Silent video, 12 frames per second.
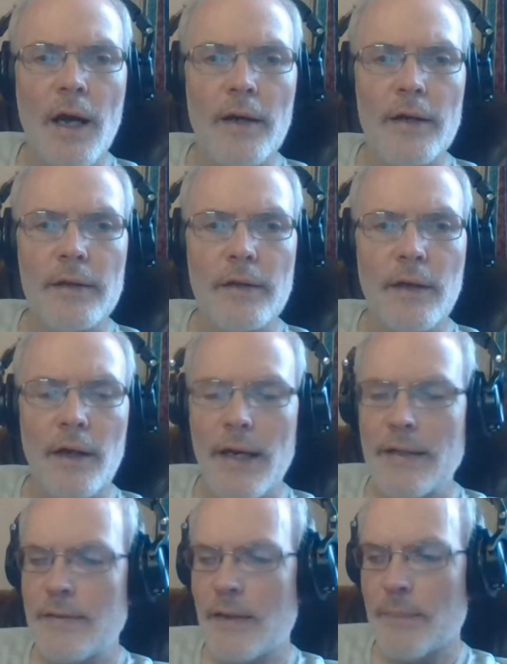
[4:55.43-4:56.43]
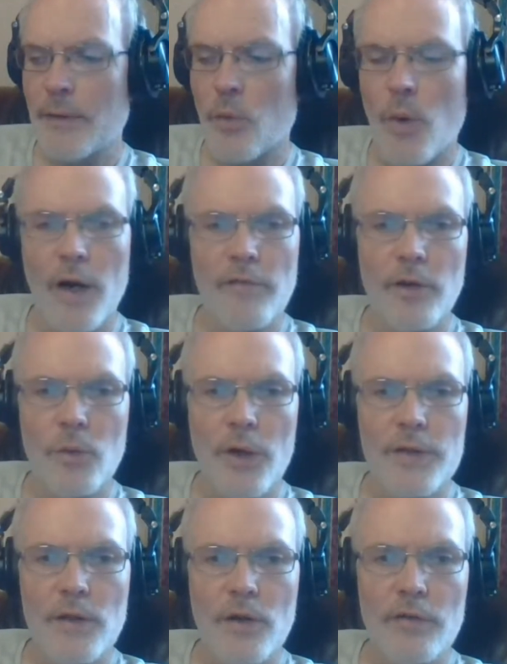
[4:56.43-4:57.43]
I ended up acquiring
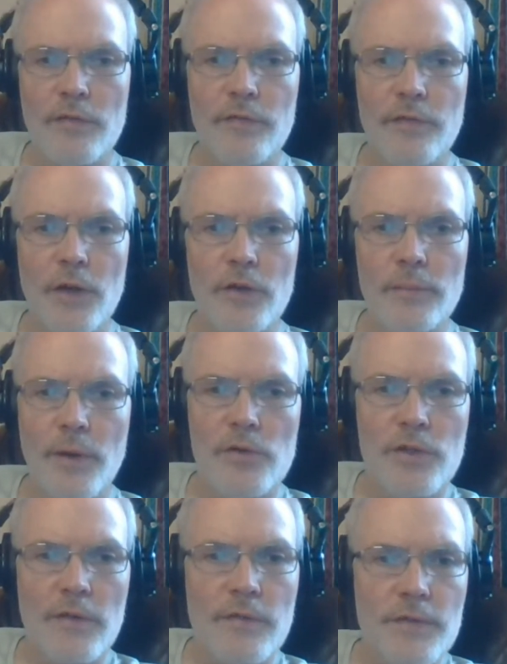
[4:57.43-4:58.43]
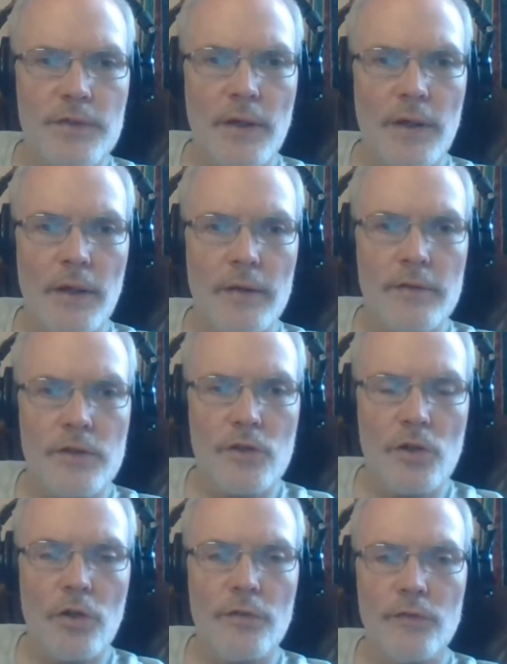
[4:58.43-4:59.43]
quite a lot of locomotives and
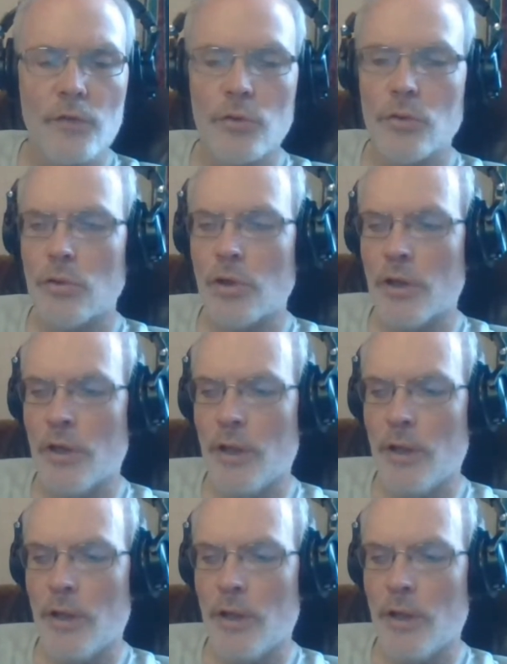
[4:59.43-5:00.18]
stock for